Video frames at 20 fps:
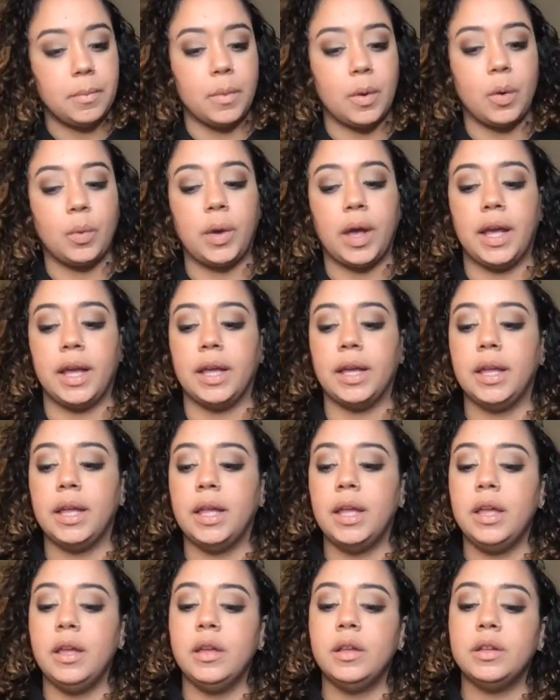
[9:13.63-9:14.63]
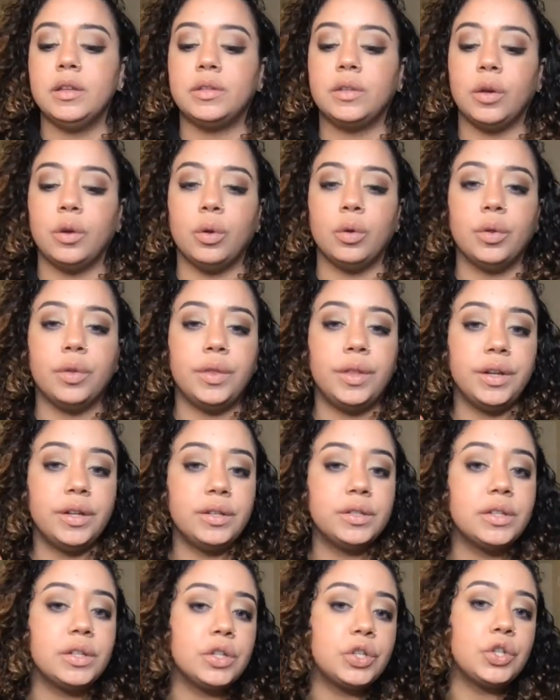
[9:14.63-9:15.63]
Okay, so
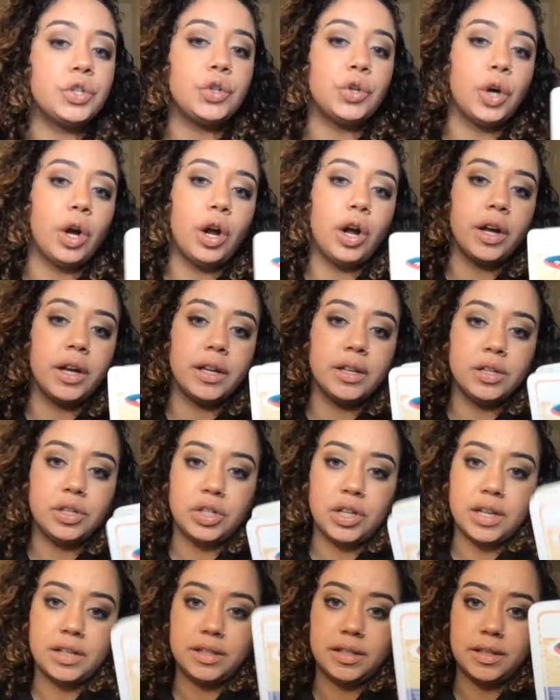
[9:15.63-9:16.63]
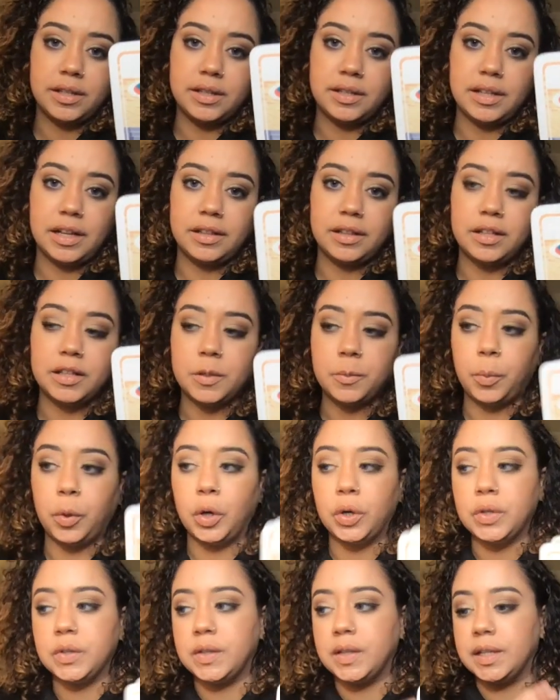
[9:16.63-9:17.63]
there's a strong injustice that this
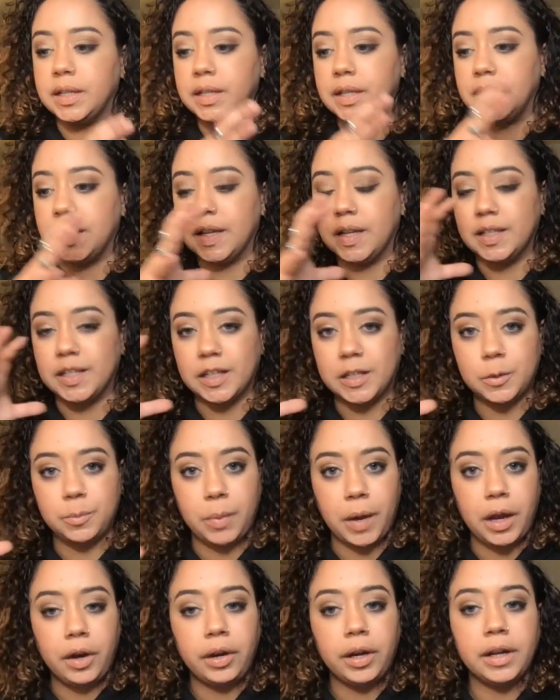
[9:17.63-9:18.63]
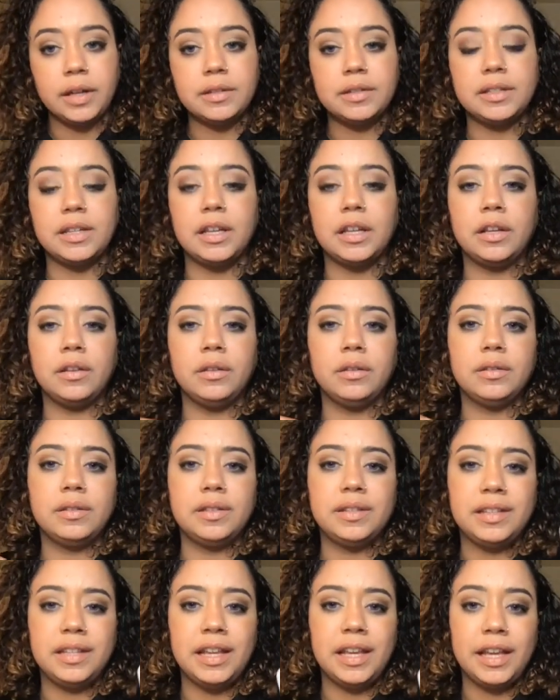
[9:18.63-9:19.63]
person is experiencing,
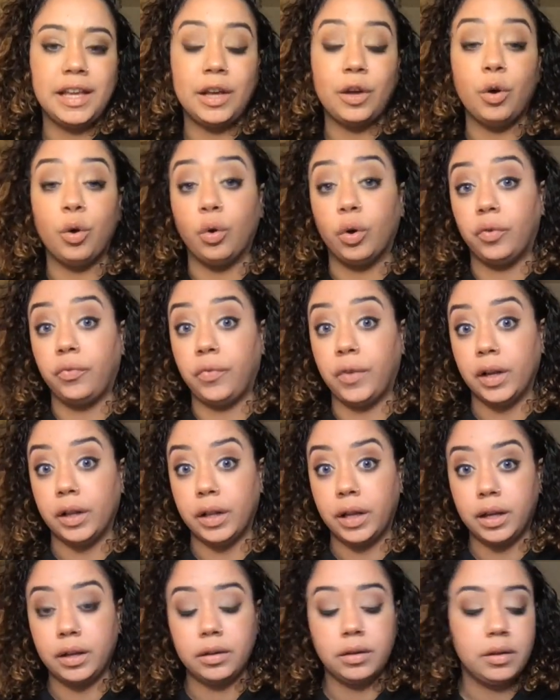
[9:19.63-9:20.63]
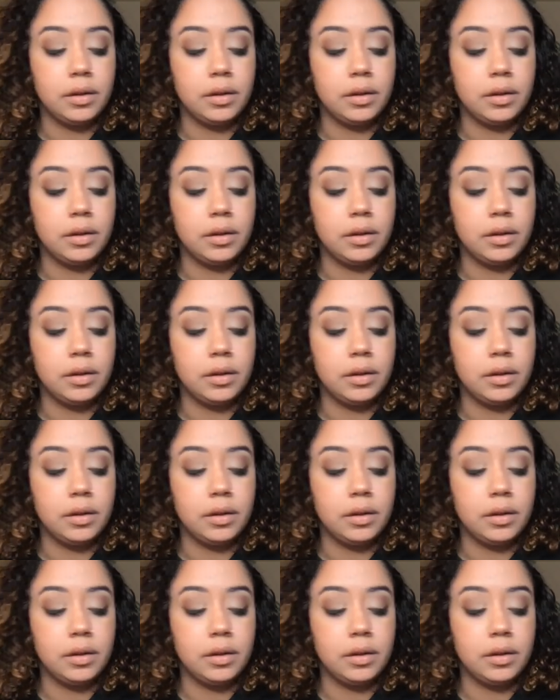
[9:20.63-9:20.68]
seeing, or feeling.